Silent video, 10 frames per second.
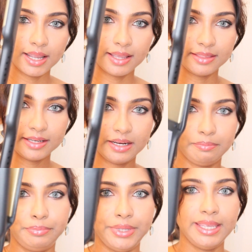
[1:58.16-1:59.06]
and then
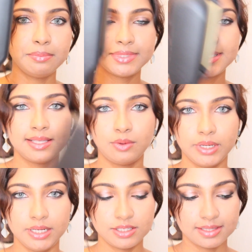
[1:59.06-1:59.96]
it beeps
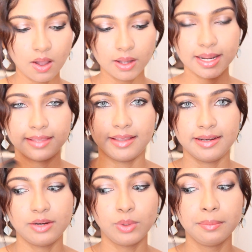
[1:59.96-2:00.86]
when it's on, and
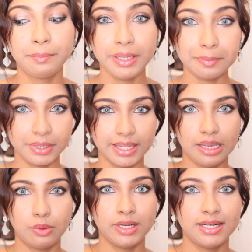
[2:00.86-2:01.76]
then it will beep
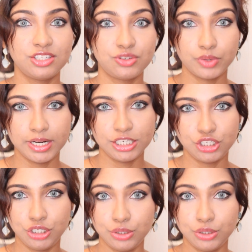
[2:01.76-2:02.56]
again when it's ready to